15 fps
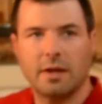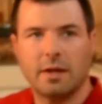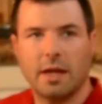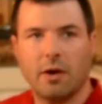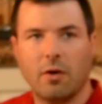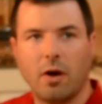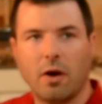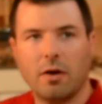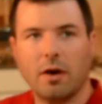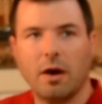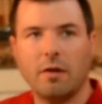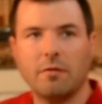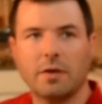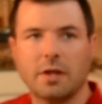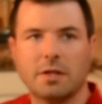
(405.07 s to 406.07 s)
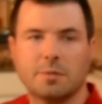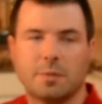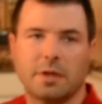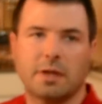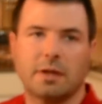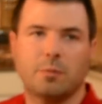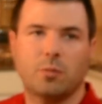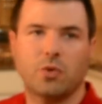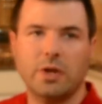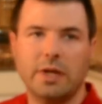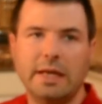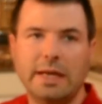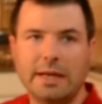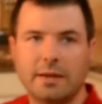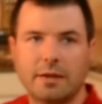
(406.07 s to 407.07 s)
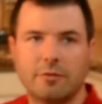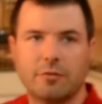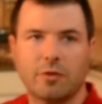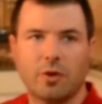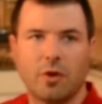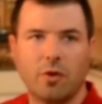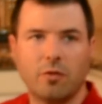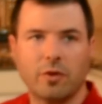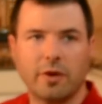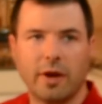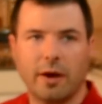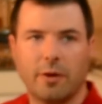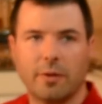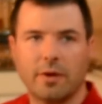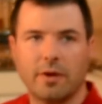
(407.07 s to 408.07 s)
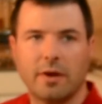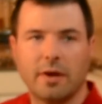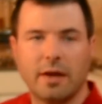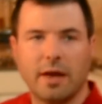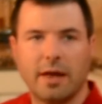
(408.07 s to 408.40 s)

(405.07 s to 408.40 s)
Now our oven has been preheated for over an hour